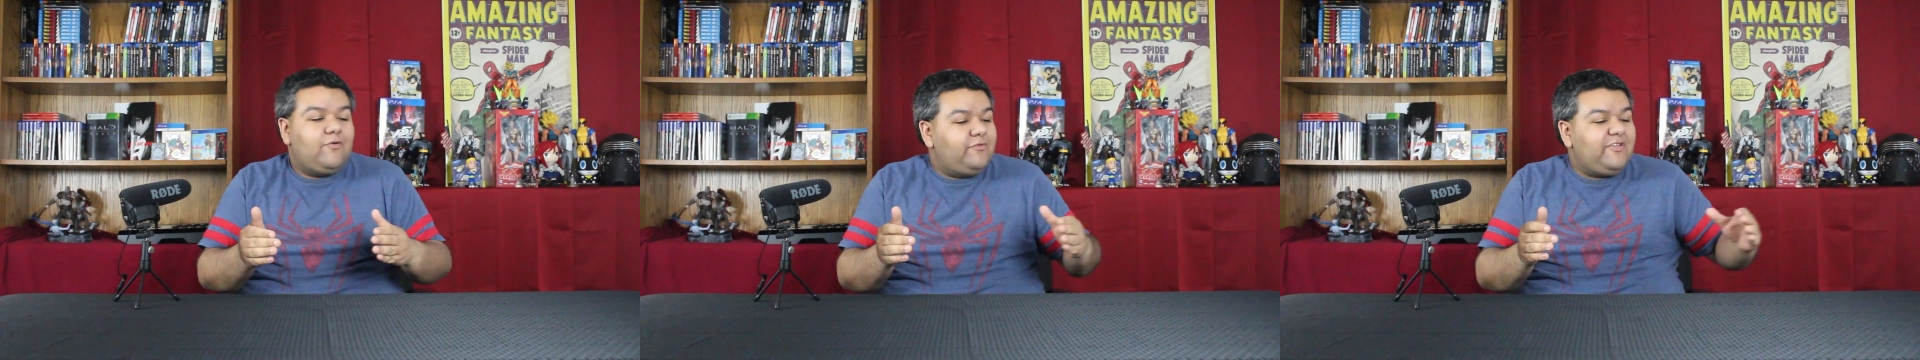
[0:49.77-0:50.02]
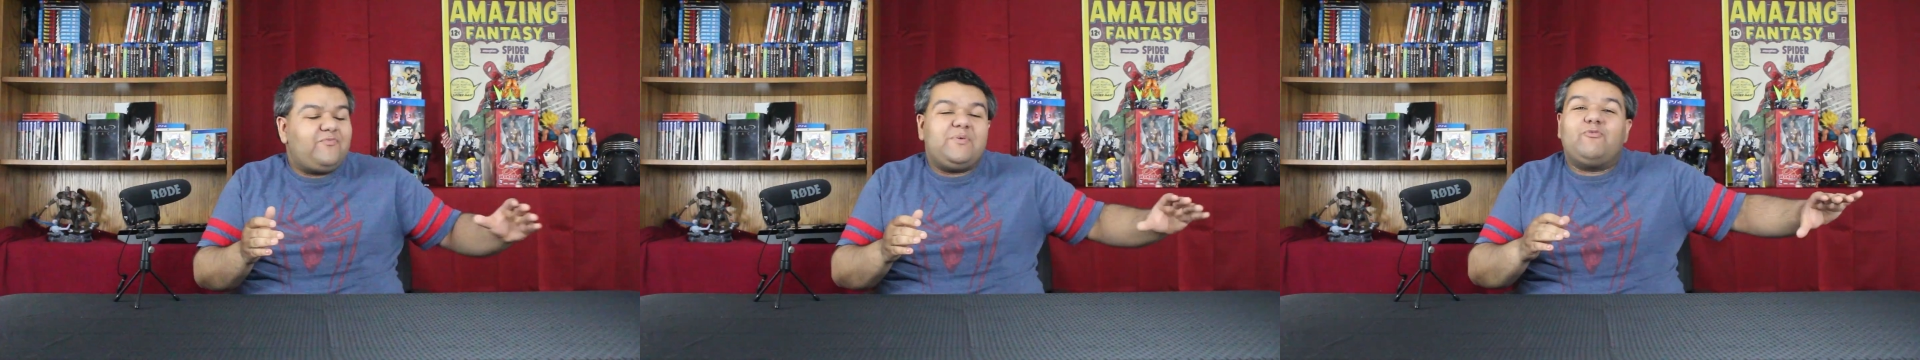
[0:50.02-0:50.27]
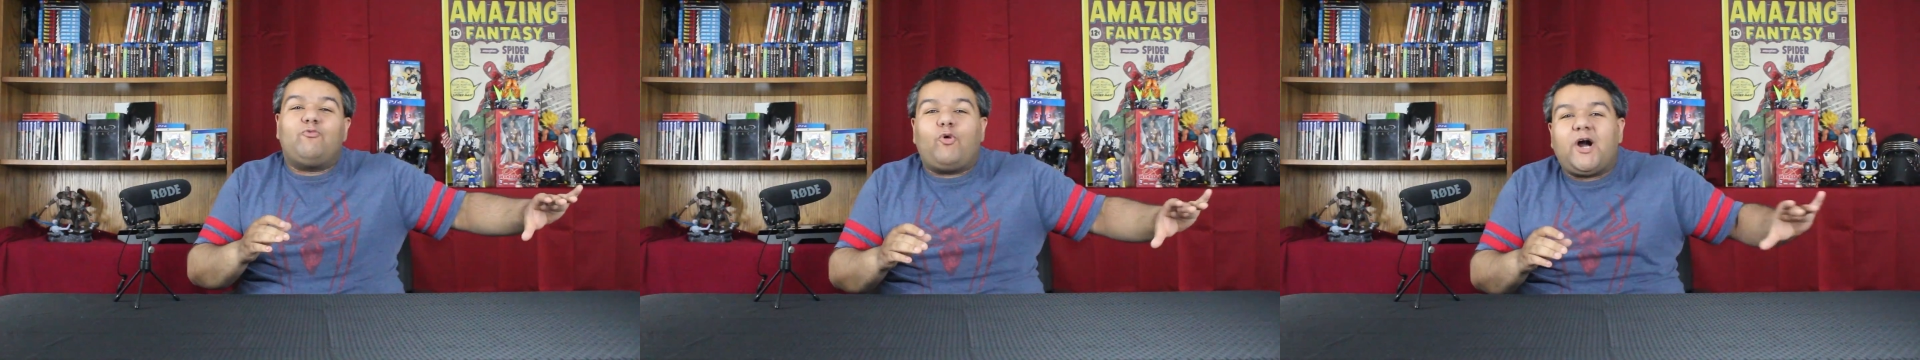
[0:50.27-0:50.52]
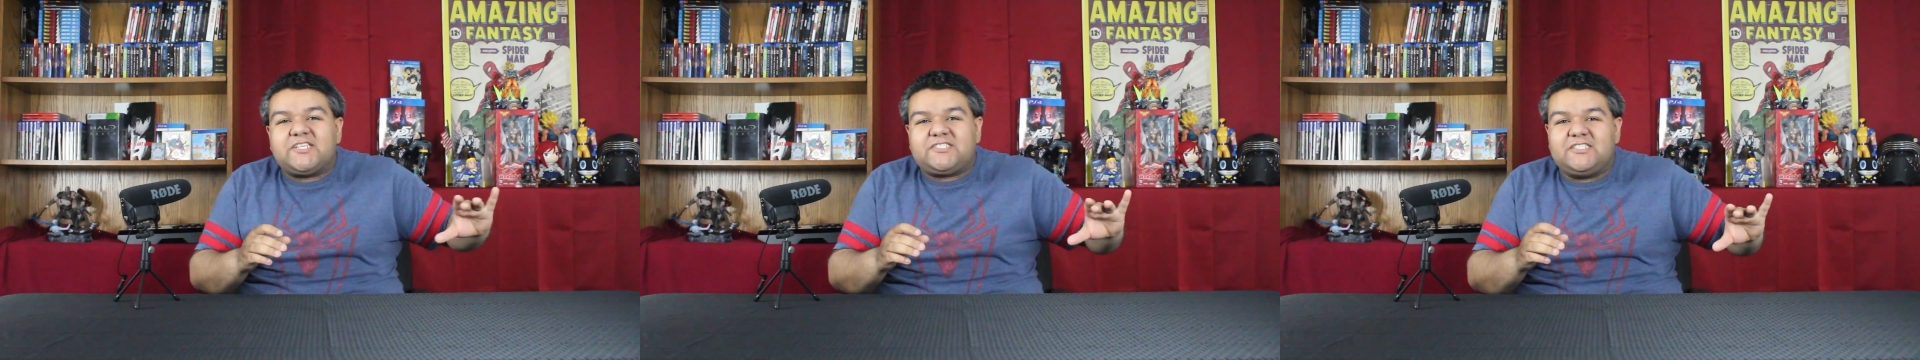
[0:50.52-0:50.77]
We've been
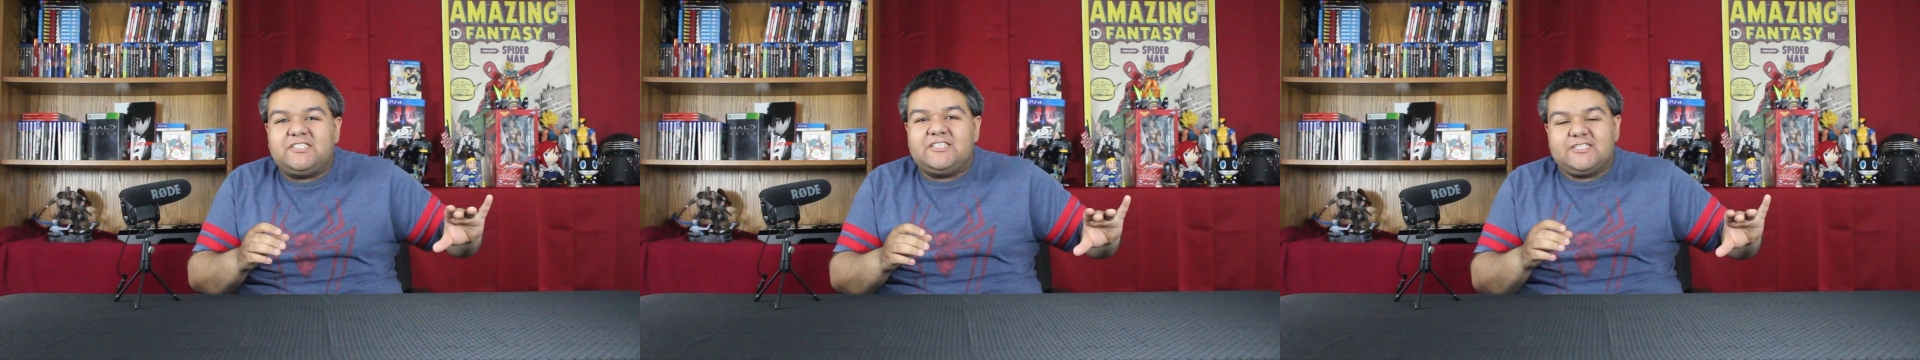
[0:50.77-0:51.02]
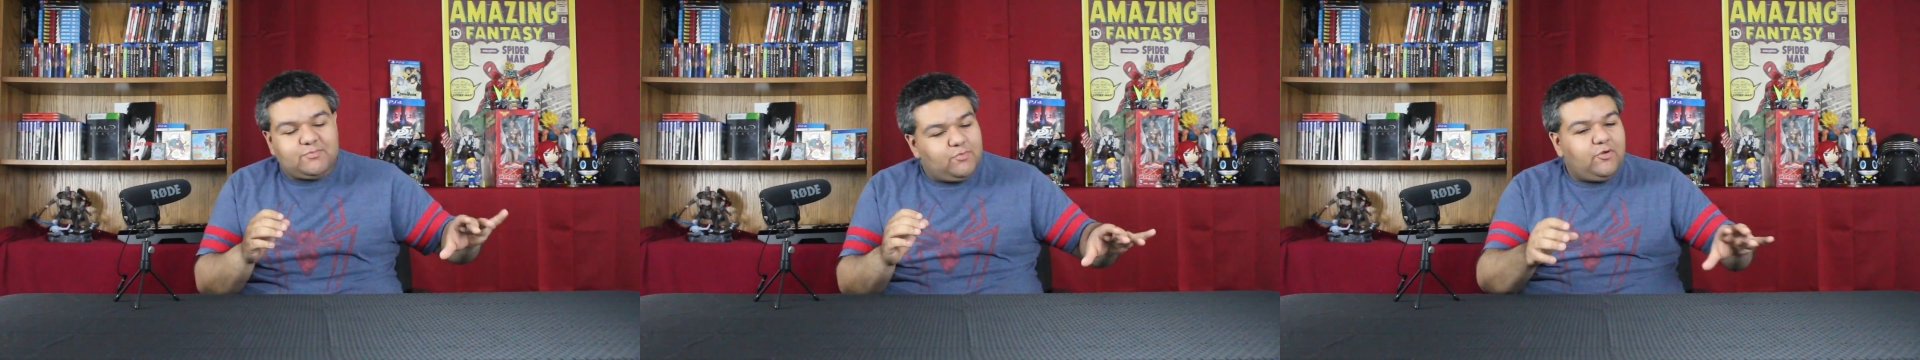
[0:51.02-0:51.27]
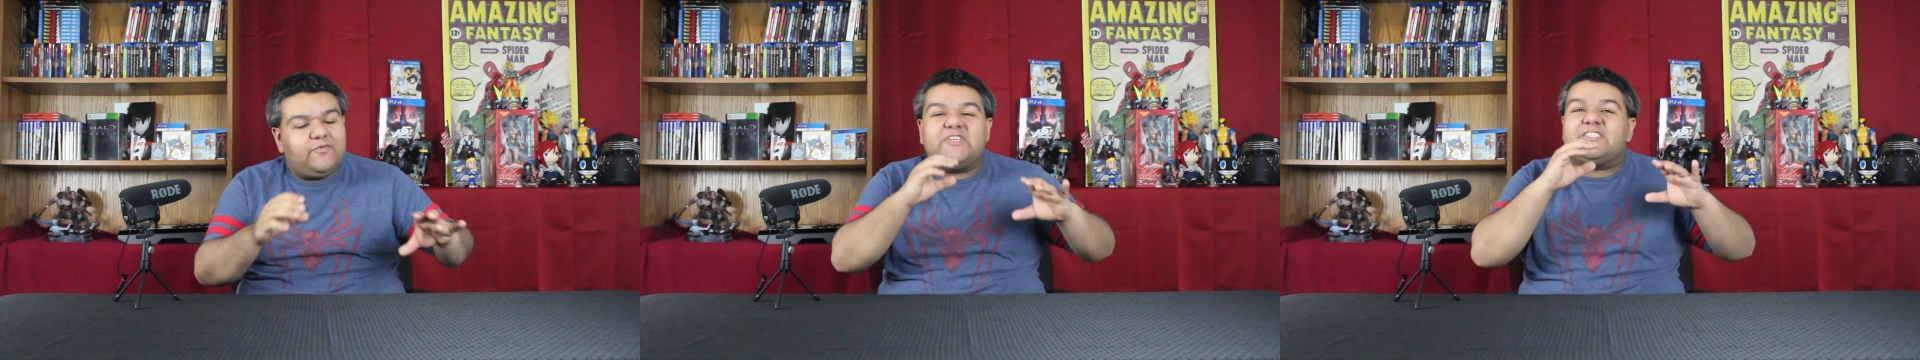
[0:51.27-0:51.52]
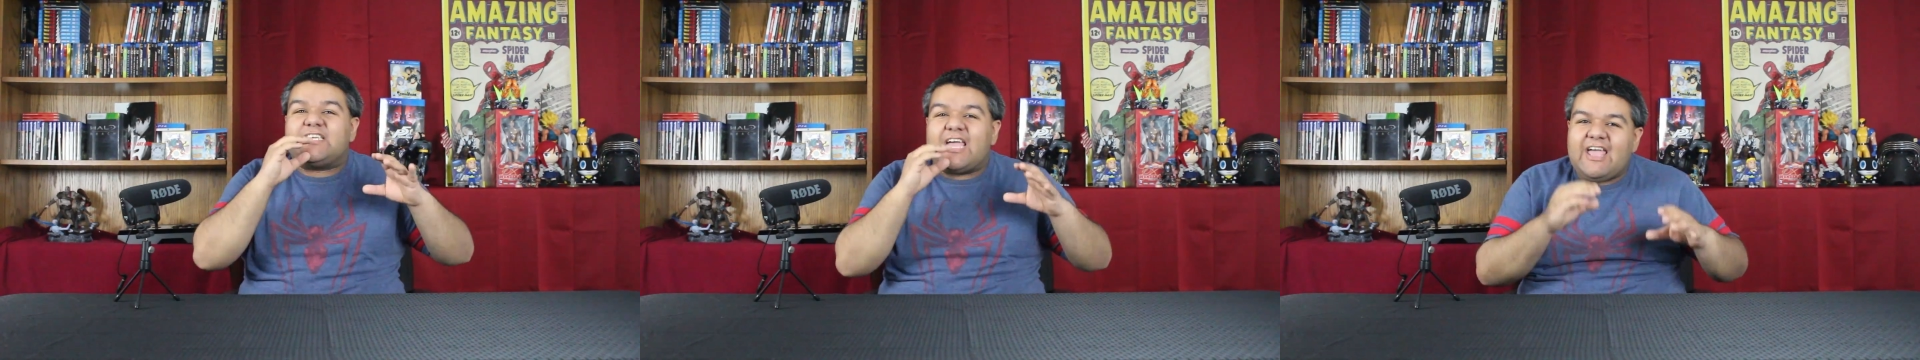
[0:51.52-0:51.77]
watching these
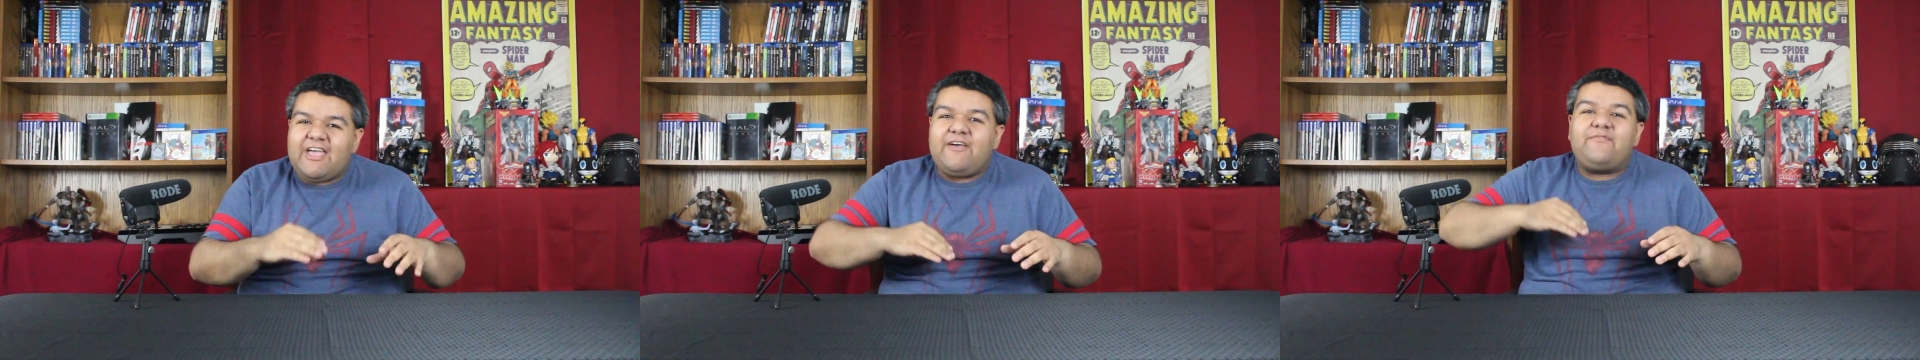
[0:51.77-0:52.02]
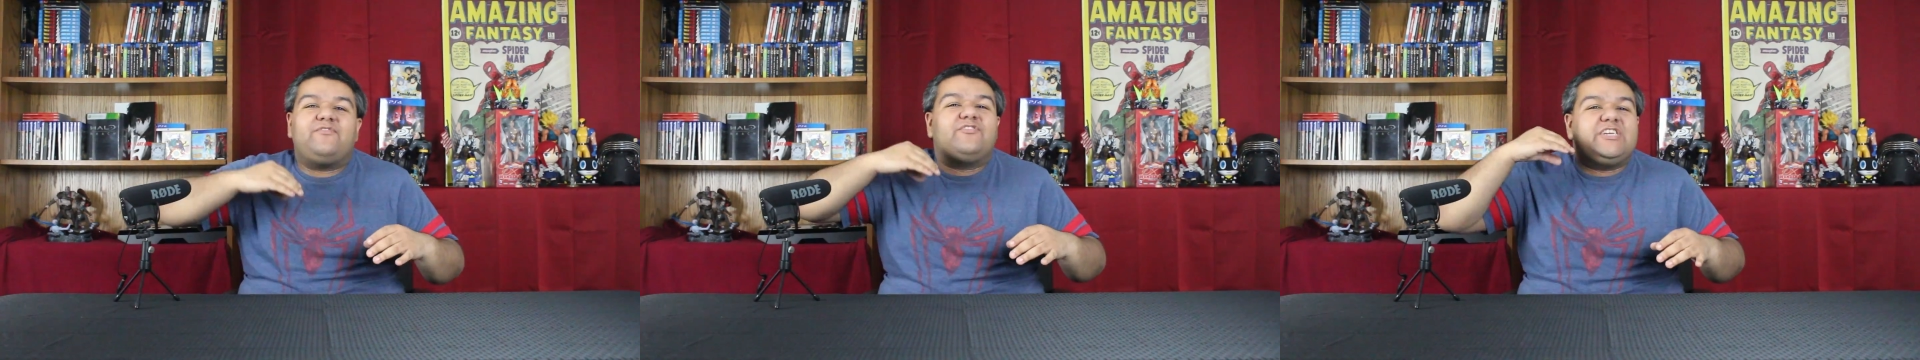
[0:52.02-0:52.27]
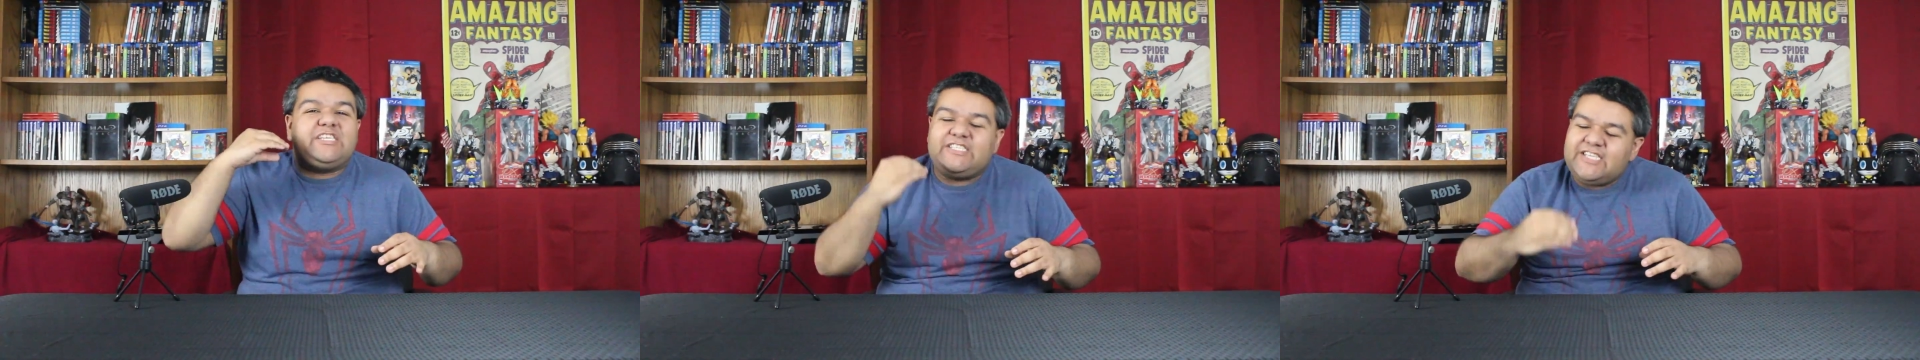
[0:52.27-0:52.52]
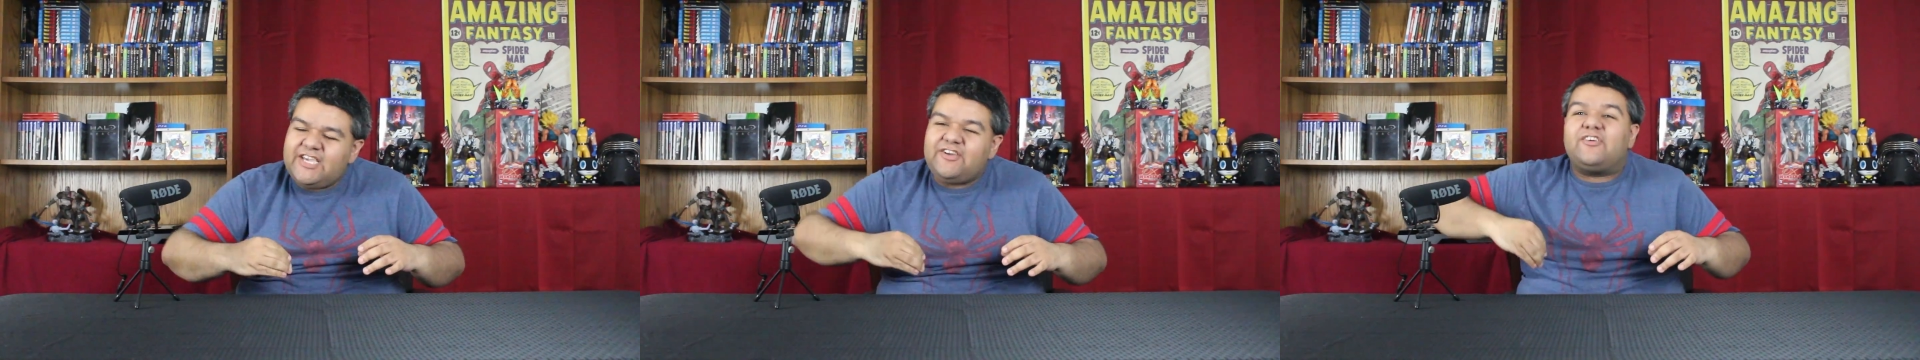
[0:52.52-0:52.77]
movies every
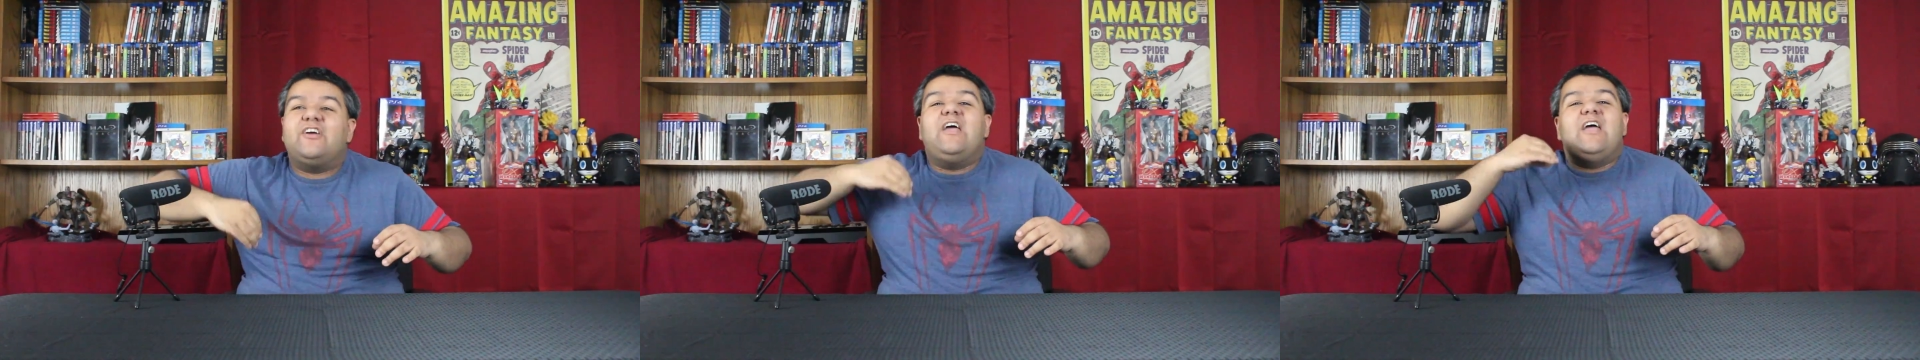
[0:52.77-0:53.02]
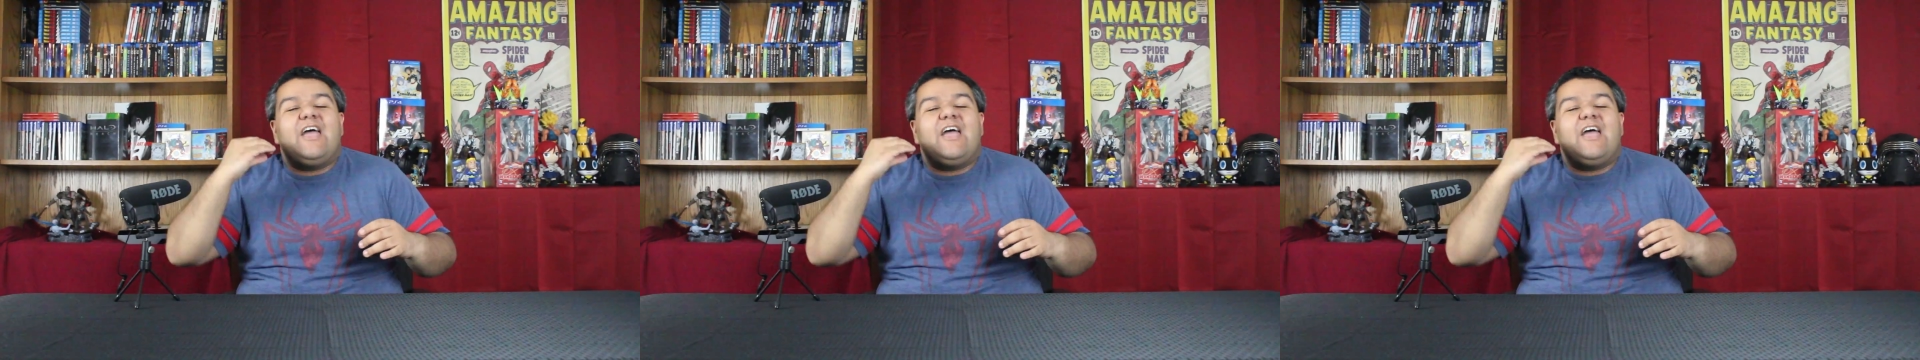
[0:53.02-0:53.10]
year,